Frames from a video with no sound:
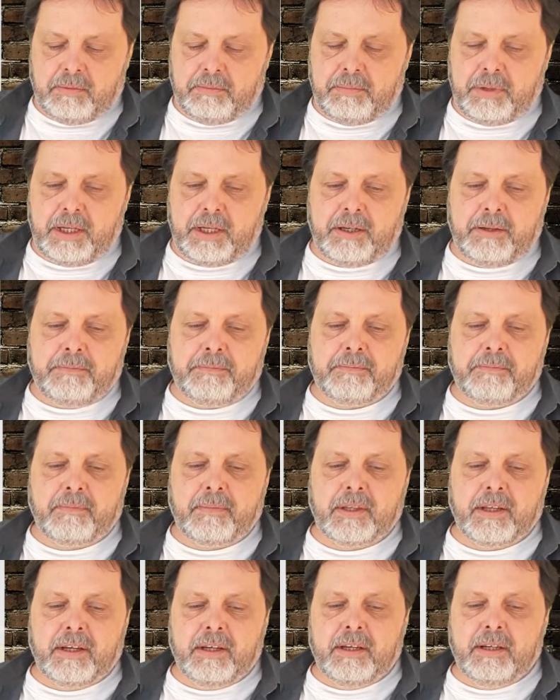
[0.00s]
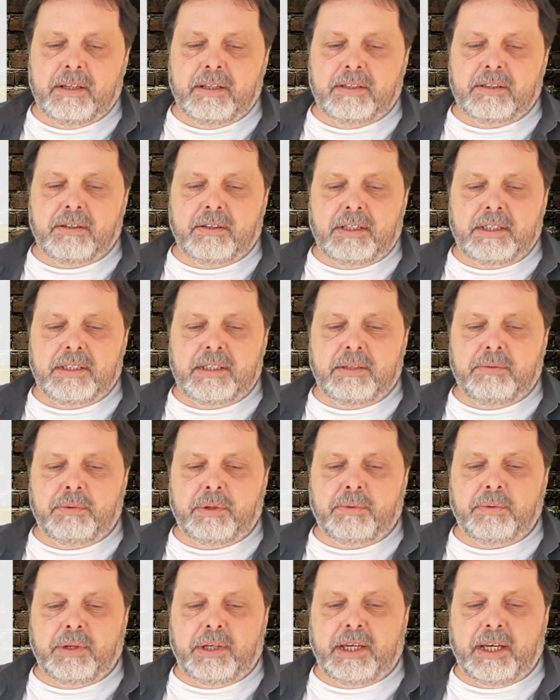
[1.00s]
B. So let's see
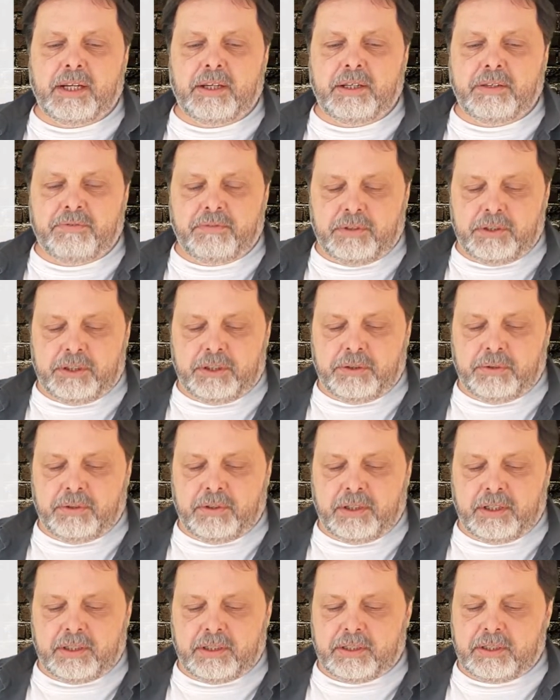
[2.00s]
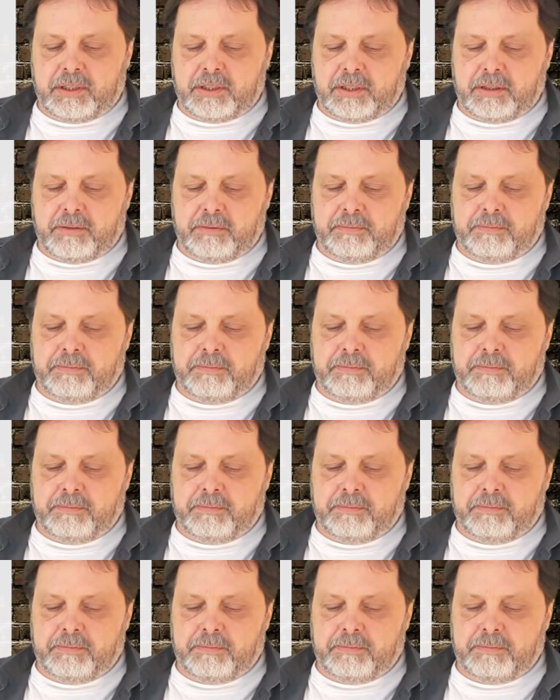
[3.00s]
what we get if we do this.